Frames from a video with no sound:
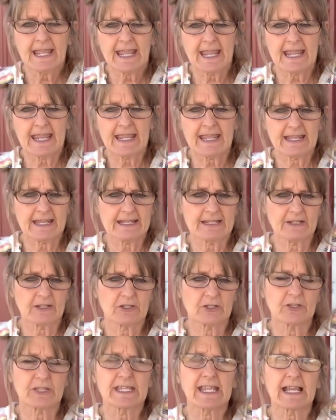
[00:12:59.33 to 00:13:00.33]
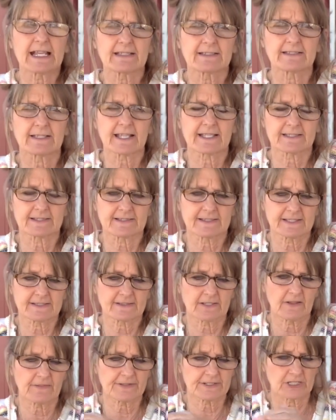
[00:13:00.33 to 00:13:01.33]
and the excess
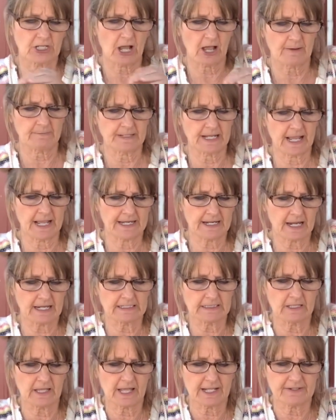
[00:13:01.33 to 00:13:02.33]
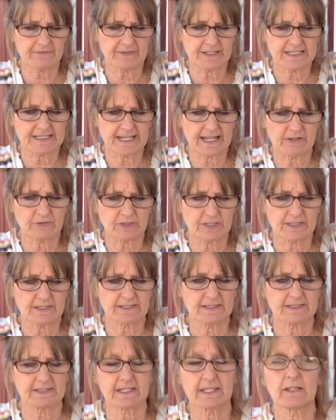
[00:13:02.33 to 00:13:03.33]
that's on the top. Now I got a lot of it down to
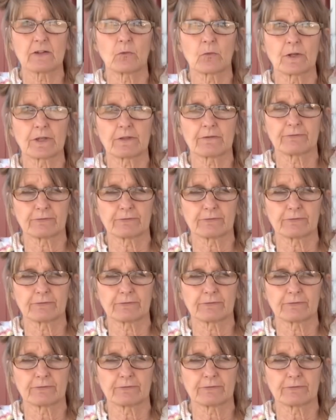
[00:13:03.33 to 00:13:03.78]
the skin where the